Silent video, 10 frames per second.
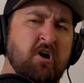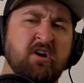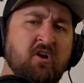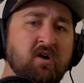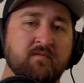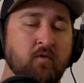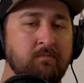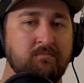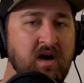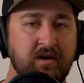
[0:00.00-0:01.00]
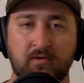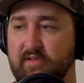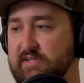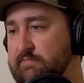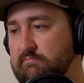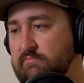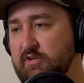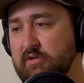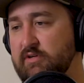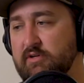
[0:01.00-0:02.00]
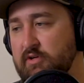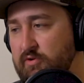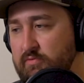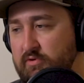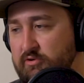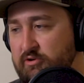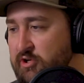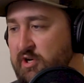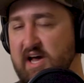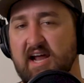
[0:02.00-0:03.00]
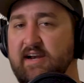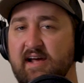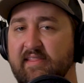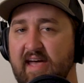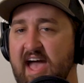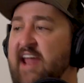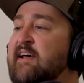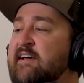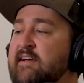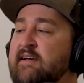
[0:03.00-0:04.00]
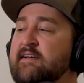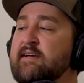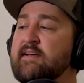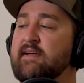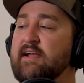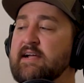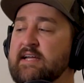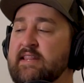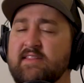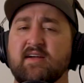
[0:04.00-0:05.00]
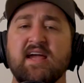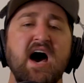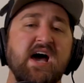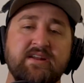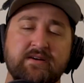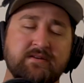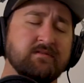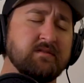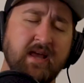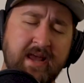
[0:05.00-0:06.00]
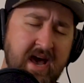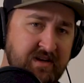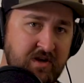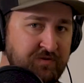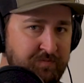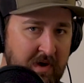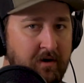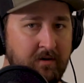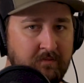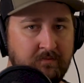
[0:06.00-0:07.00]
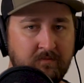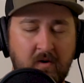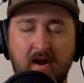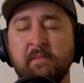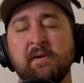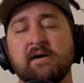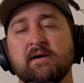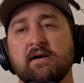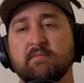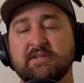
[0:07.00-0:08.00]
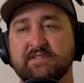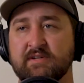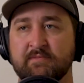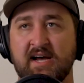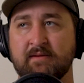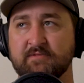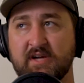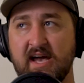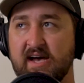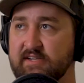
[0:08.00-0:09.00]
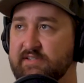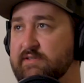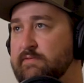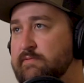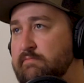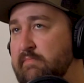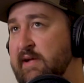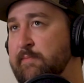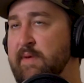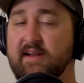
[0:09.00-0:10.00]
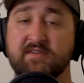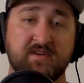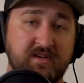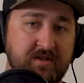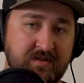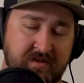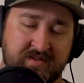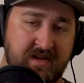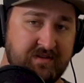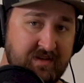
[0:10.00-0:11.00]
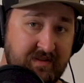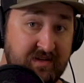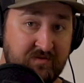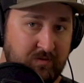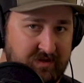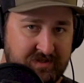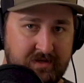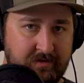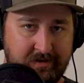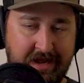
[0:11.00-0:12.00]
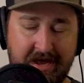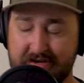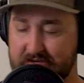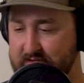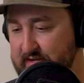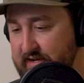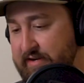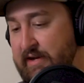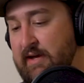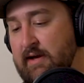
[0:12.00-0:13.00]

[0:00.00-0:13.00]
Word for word: uncalled for, not doing this. You, you, you should not have done that. And the guide, the guide knows better. All right. But sometimes guides make bad decisions. And it sounds like that's what this guide did.